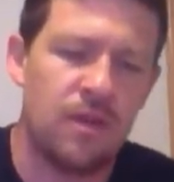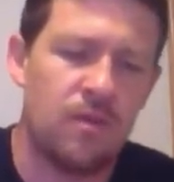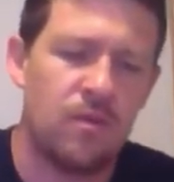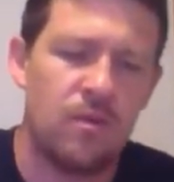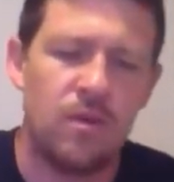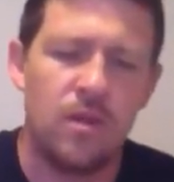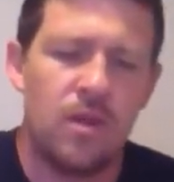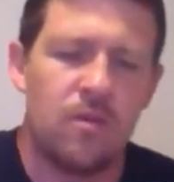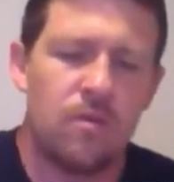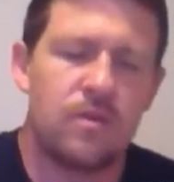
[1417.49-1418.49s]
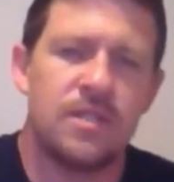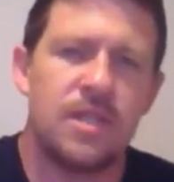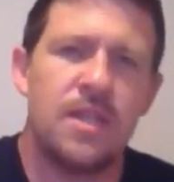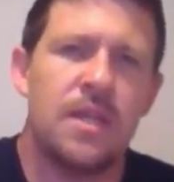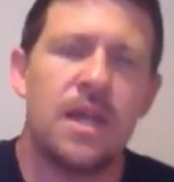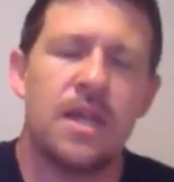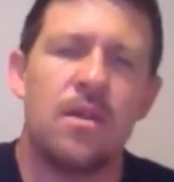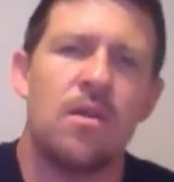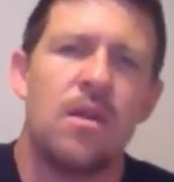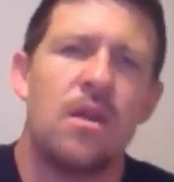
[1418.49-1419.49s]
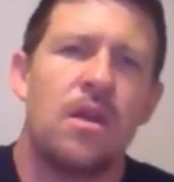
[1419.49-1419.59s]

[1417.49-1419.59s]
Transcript: and we'll we'll see that here.